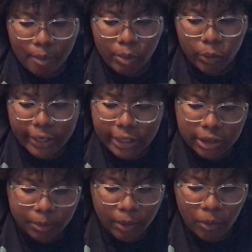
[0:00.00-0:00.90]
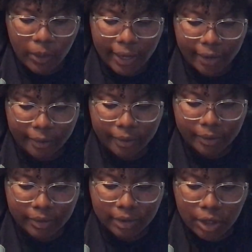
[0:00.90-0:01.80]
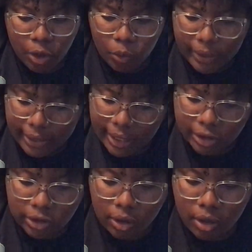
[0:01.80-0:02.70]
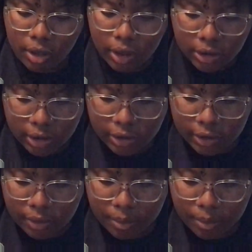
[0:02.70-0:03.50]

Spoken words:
breakage-prone hair. With castor oil, ginger,